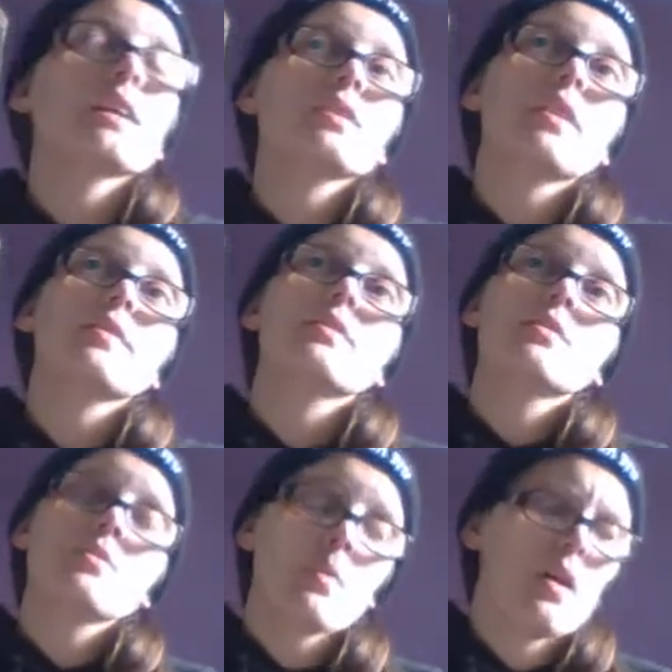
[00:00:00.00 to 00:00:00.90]
their site
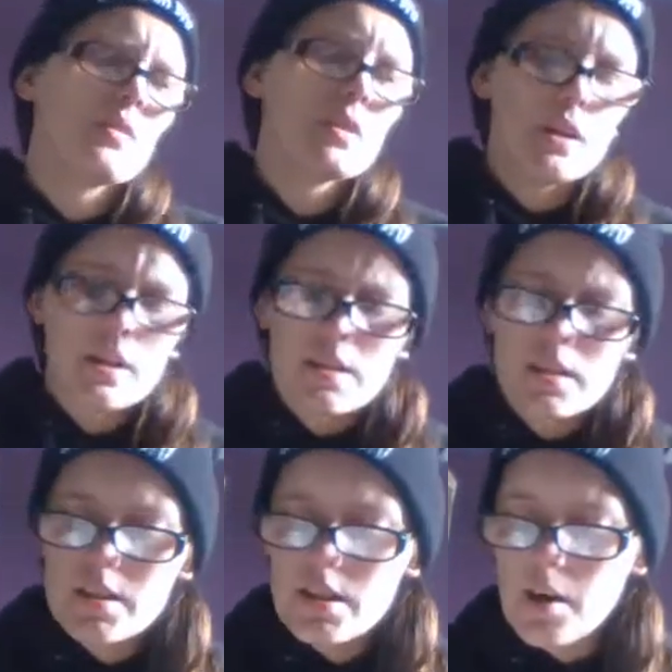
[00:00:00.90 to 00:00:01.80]
as well. So
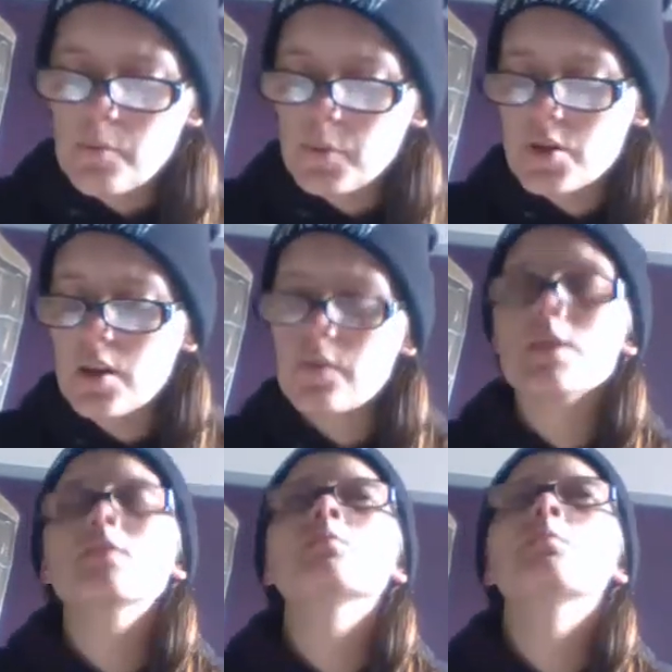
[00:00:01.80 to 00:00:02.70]
the sample service
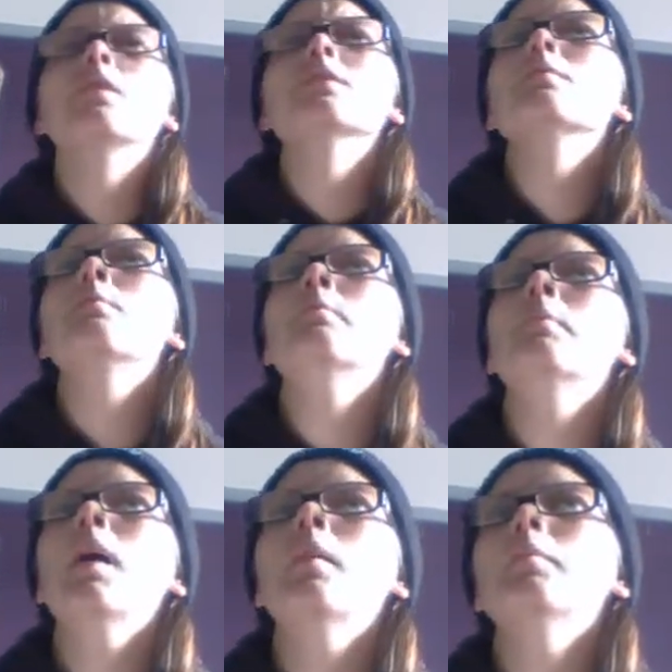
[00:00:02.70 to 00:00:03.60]
is once
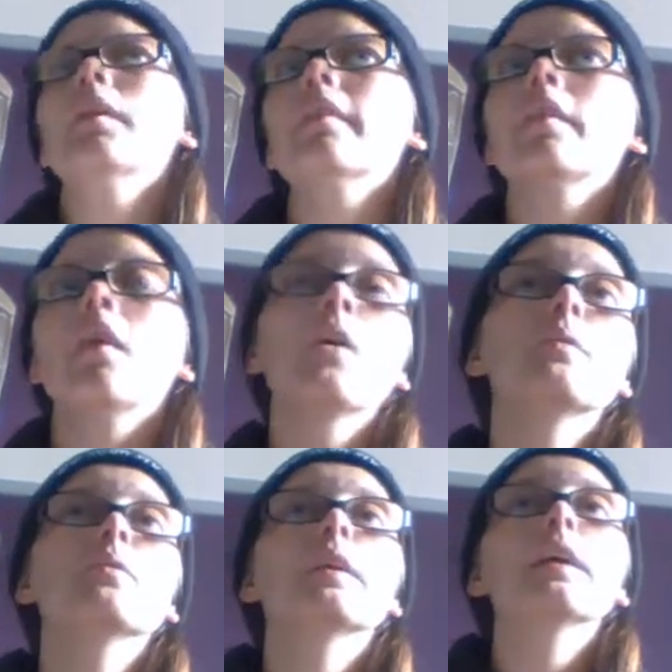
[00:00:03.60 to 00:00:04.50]
a month
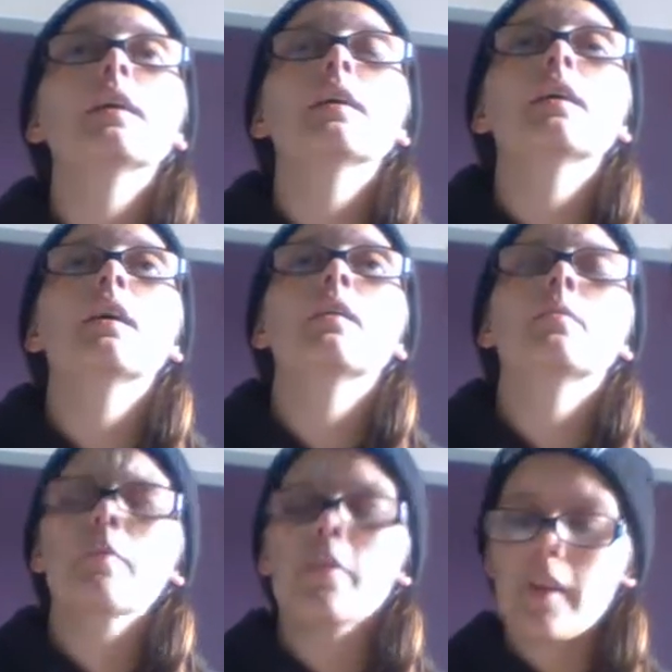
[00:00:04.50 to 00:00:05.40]
only
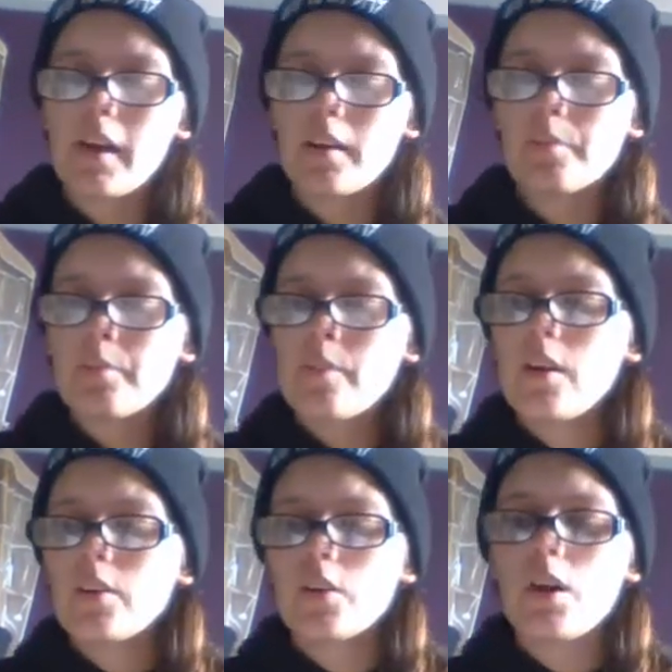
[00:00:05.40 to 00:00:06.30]
um, thing.
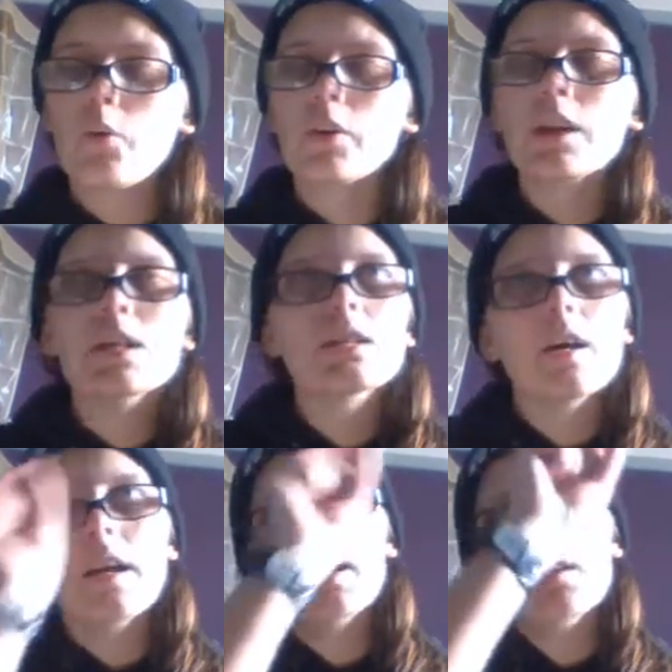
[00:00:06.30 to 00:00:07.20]
You go on their
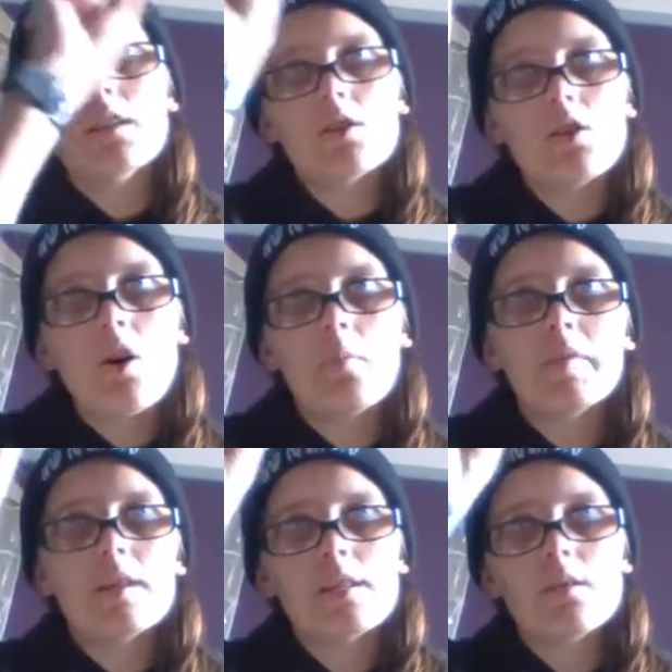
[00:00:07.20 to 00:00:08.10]
site and at the top
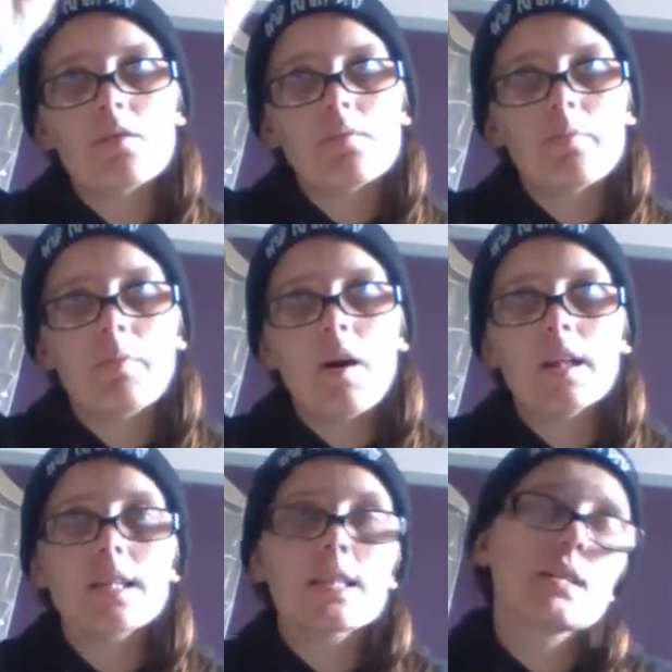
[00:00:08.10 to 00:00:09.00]
there's a little
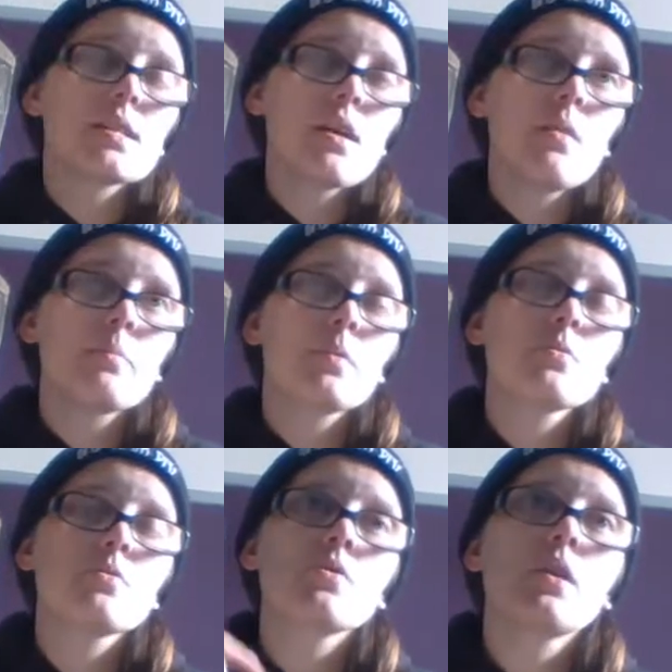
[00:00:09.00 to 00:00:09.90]
bar that says
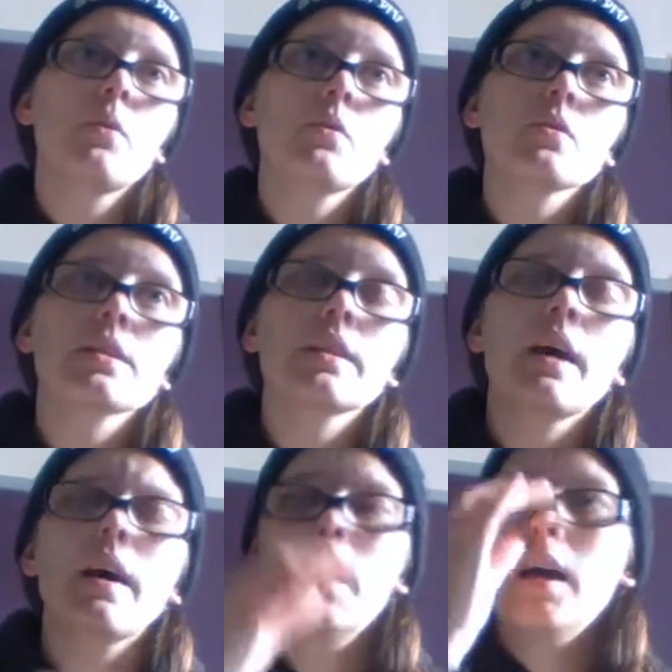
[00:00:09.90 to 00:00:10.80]
samples. You go onto
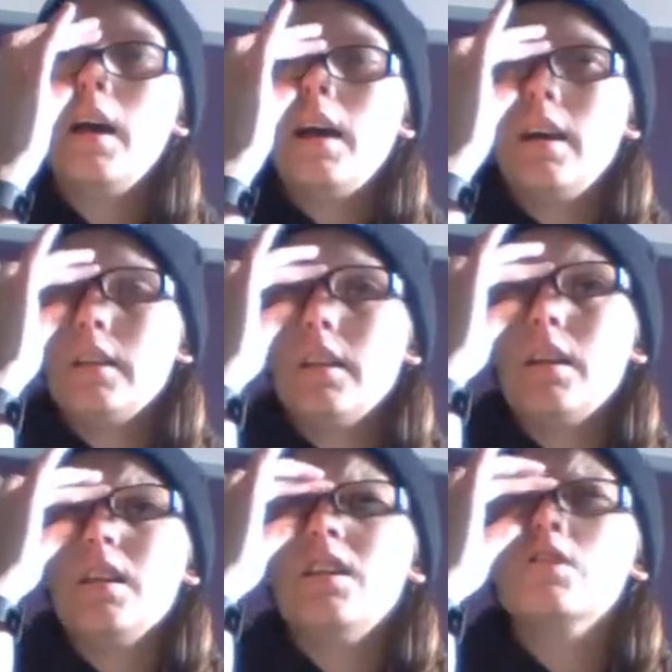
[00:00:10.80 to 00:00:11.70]
that and
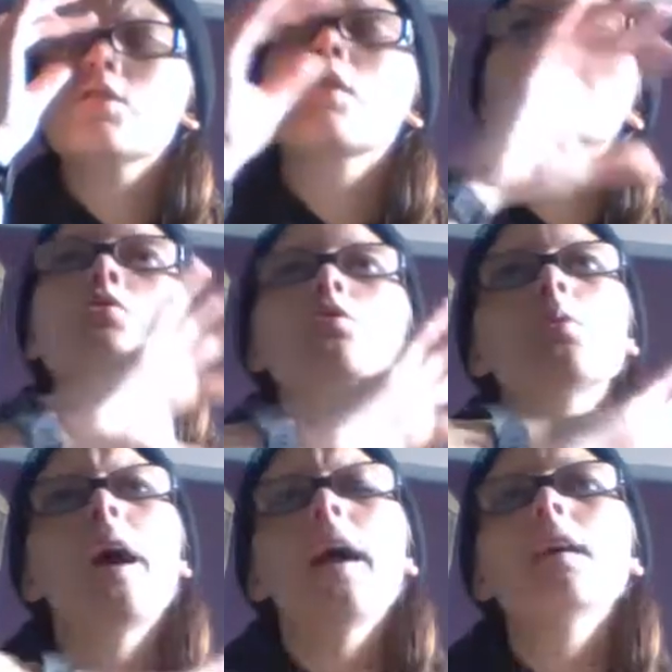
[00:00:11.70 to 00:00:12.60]
then it shows you
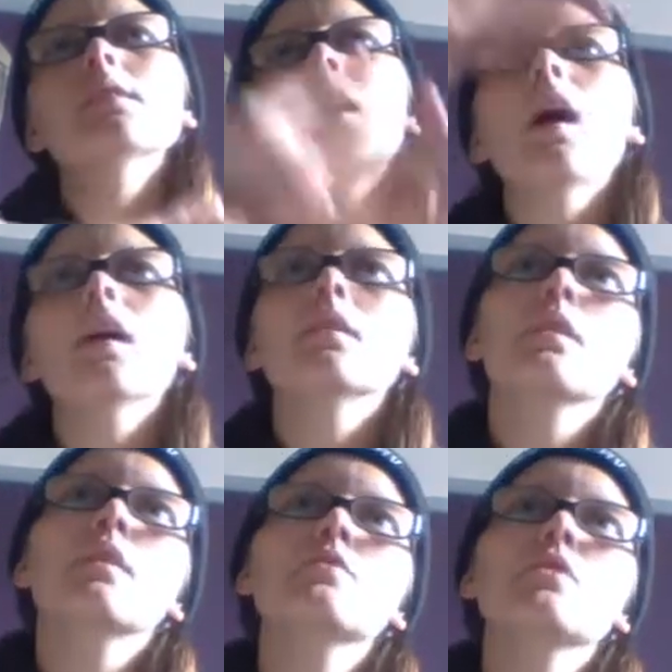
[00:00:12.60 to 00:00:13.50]
a ton
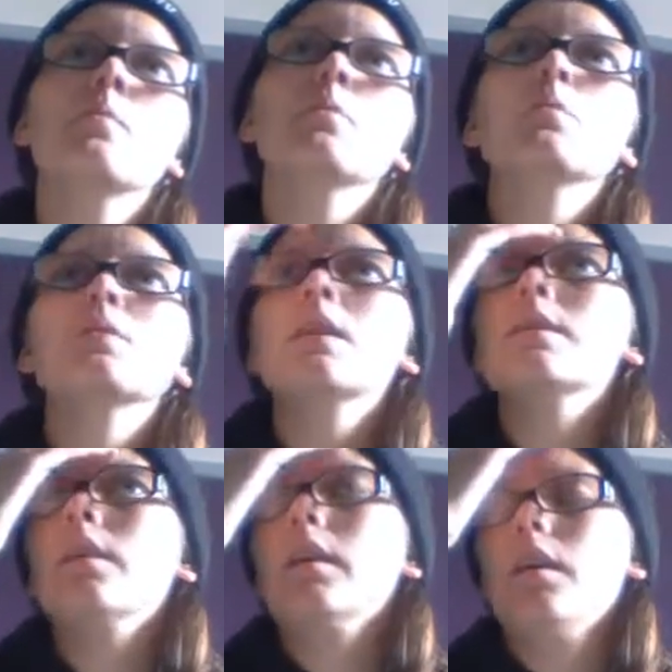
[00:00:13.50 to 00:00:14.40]
of samples.
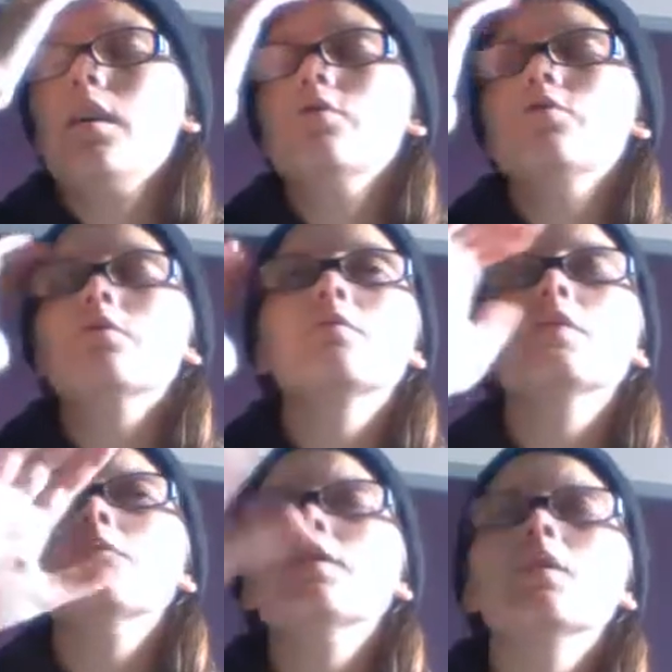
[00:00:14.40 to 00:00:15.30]
There's like
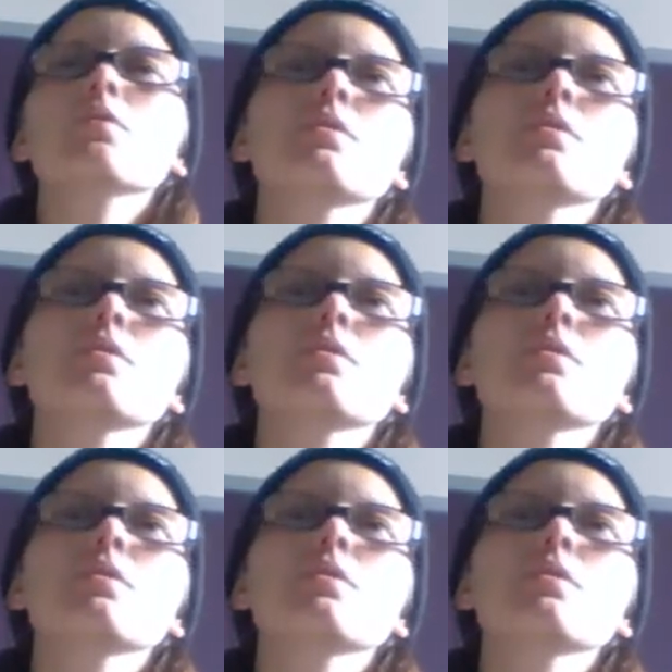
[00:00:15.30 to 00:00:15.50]
150 or